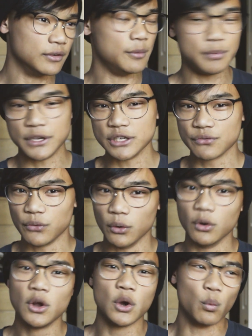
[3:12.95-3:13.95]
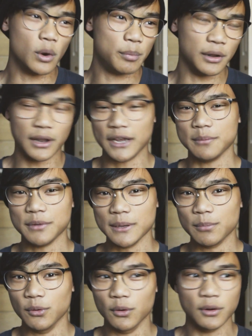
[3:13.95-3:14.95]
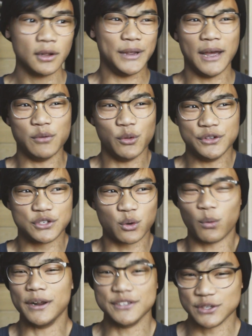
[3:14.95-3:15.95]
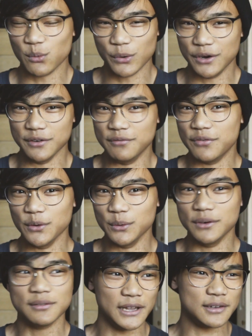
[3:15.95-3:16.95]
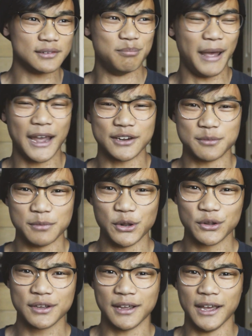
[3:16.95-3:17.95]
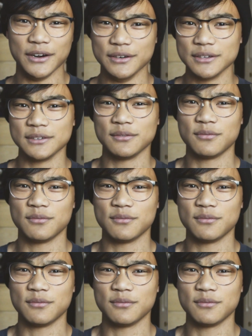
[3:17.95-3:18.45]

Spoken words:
They're peaceful, we're polite people, we have all these crazy weird food like bagged milk and